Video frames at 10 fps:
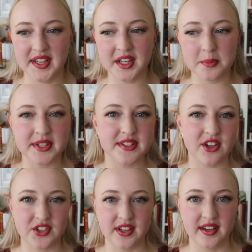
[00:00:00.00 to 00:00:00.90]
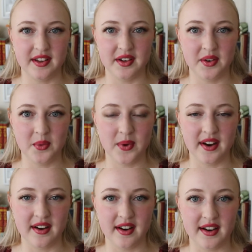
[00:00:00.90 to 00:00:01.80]
a position
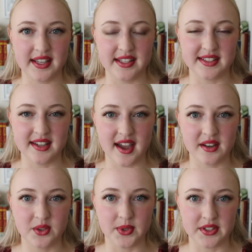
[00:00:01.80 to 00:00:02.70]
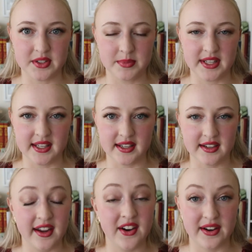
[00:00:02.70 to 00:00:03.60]
where he's not going to be
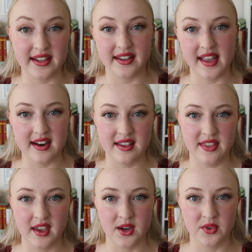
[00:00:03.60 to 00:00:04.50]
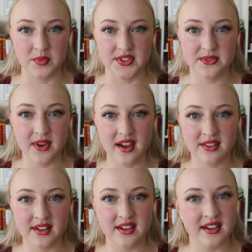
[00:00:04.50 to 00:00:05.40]
inheriting anything from his
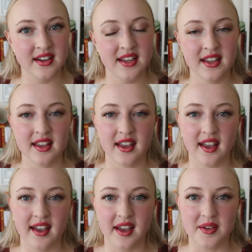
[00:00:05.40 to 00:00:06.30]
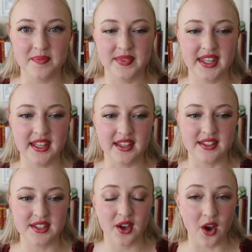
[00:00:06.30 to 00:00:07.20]
father.
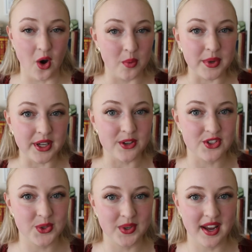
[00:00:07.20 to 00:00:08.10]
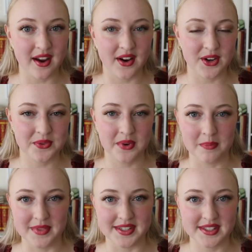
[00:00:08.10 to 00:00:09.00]
He's hoping to inherit
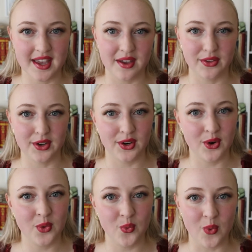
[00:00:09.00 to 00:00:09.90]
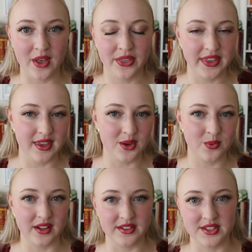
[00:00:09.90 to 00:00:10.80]
from this other wealthy
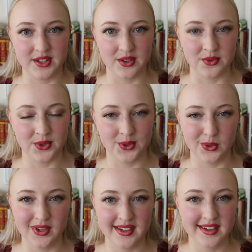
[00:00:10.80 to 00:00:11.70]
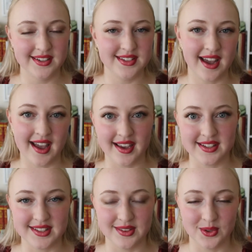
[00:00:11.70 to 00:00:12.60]
relative who
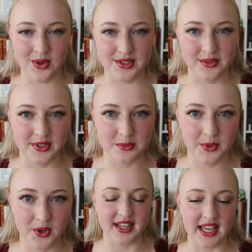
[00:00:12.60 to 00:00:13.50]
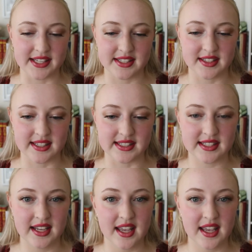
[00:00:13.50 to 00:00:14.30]
dies in the course of this book. He has this